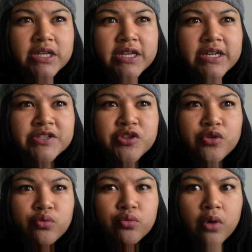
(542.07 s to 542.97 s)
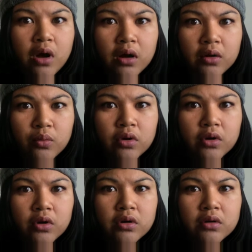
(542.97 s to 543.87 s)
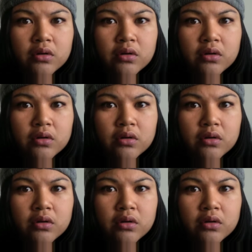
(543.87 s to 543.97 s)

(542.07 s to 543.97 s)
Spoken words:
is the wrong word.